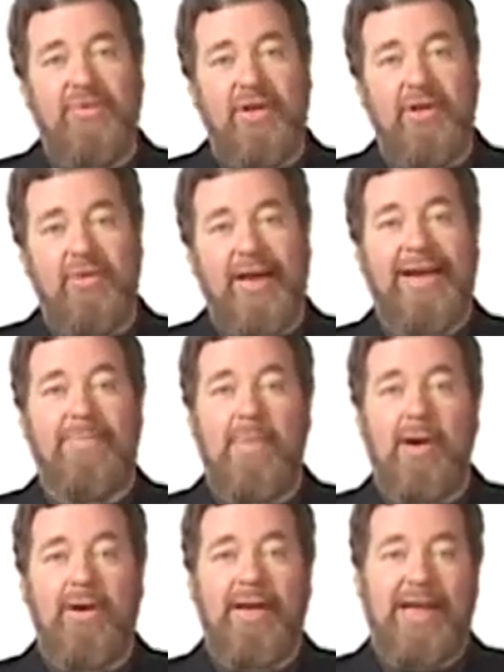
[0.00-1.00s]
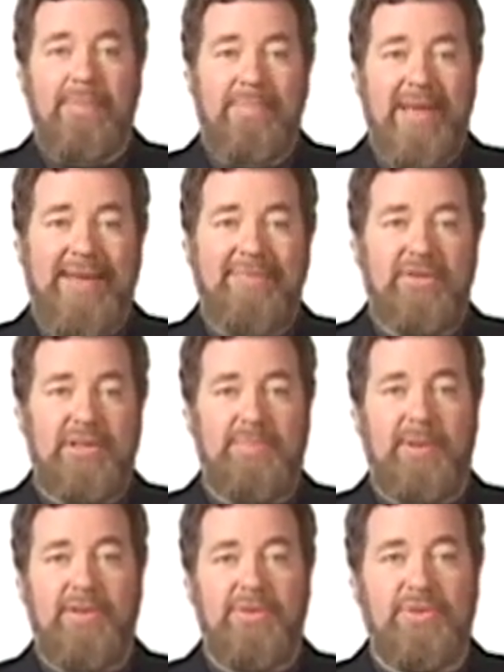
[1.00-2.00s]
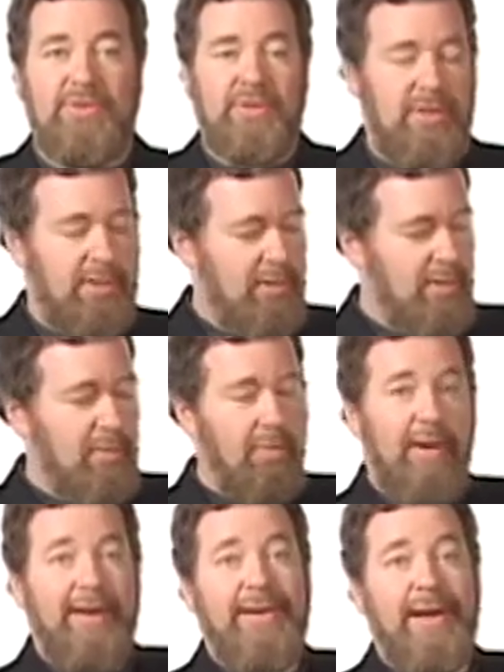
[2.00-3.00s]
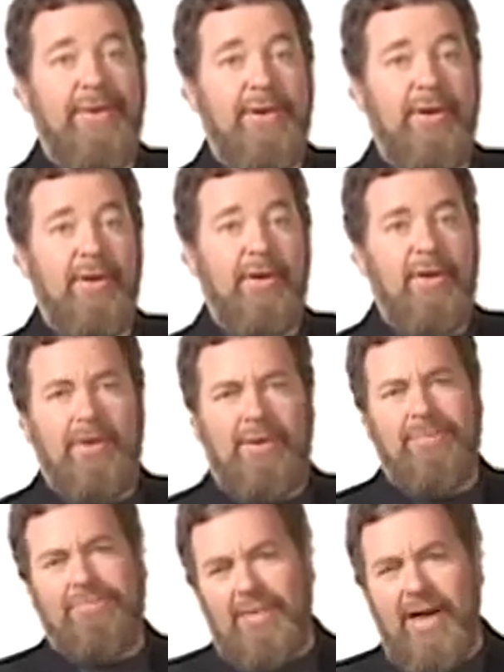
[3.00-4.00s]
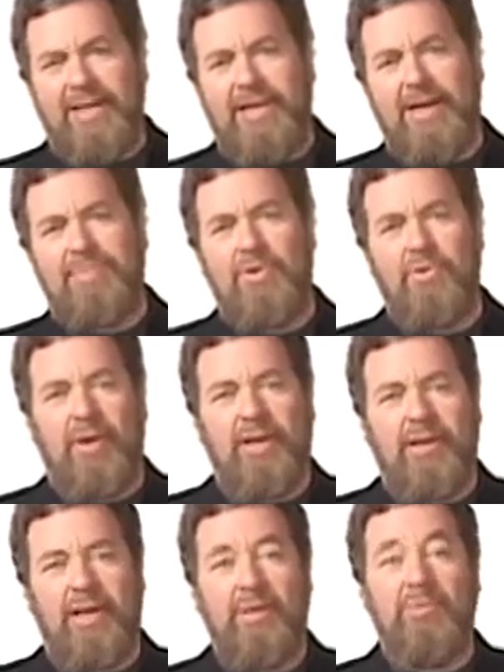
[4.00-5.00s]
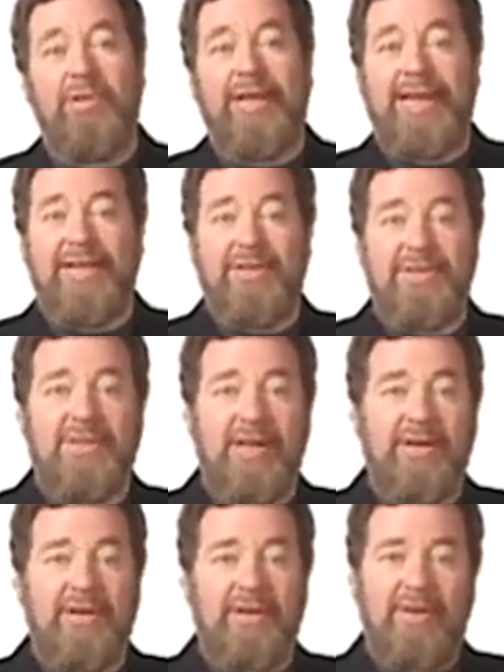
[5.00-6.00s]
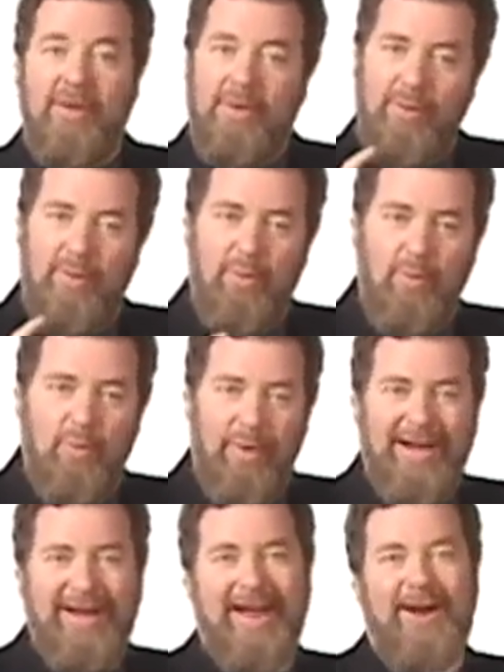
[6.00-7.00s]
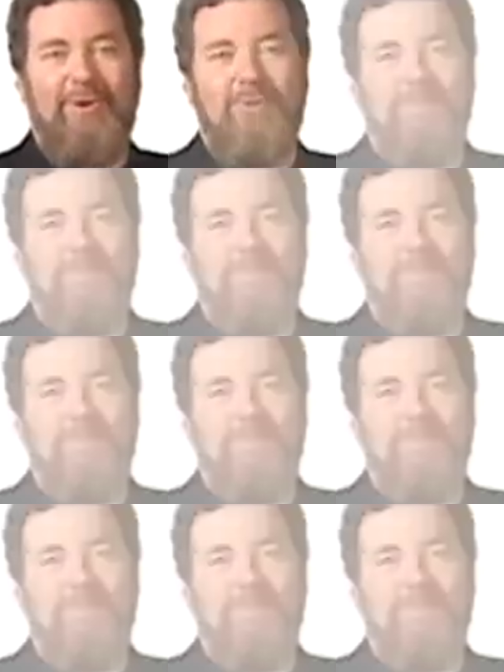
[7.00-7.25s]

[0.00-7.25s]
video and marketing mavens buttons right down here or contact me directly and we'll get you started right now.